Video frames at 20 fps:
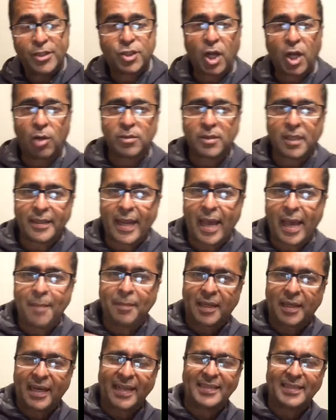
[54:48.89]
Reach out to
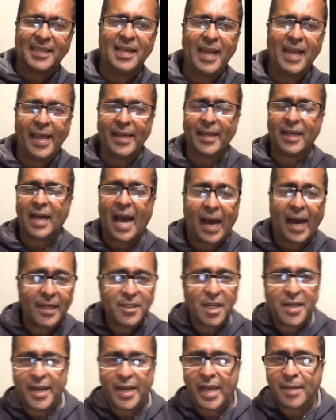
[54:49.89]
them, click the link,
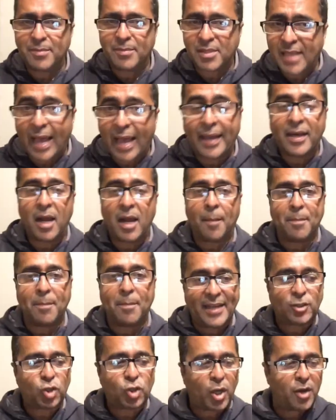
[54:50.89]
add your name, sign
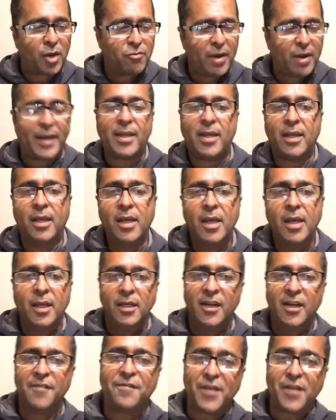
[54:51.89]
up, make sure you're ready.
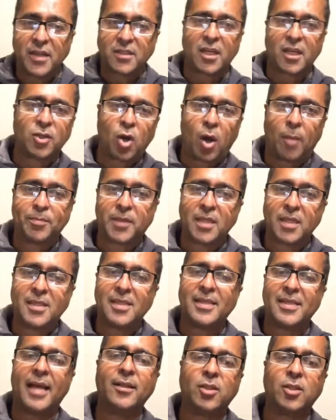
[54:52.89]
The first
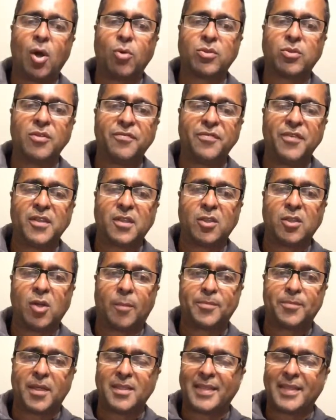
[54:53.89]
adopters, the 10,000 first
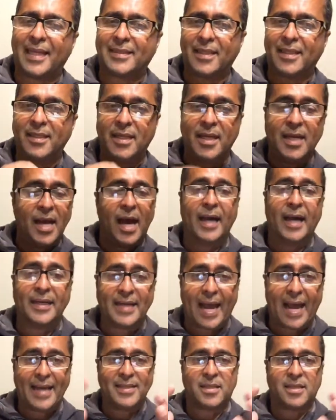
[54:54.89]
adopters getting
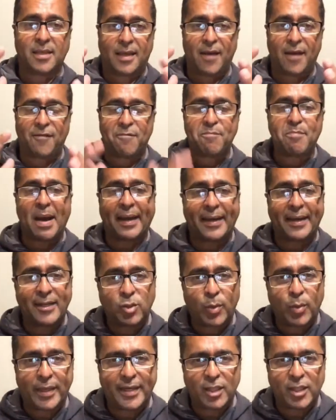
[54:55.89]
a nice gift
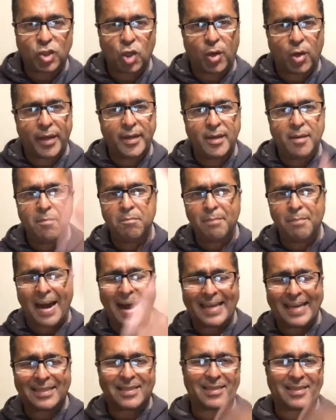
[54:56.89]
package when they join.
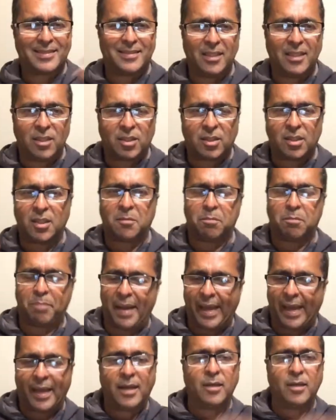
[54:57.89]
Mask,
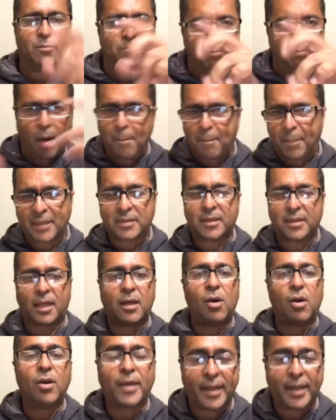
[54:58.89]
t-shirt, pen, bumper
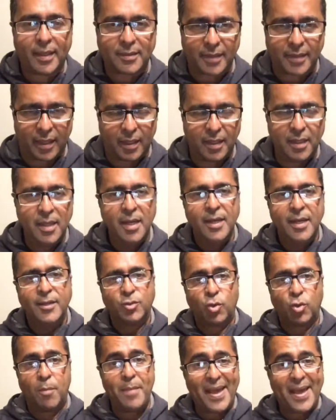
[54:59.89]
sticker, all kind of thing.
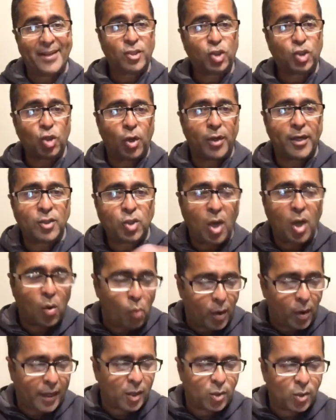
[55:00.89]
So make sure that you
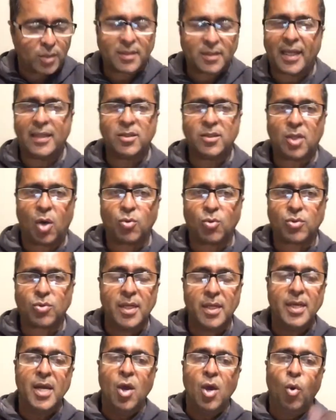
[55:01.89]
are one of those
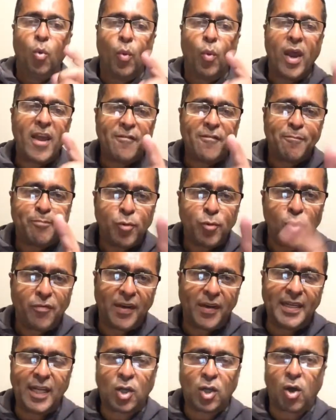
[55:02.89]
10,000. We've
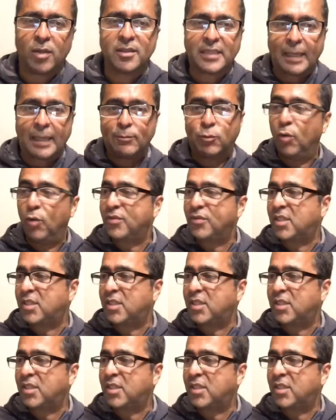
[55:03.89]
proven the concept.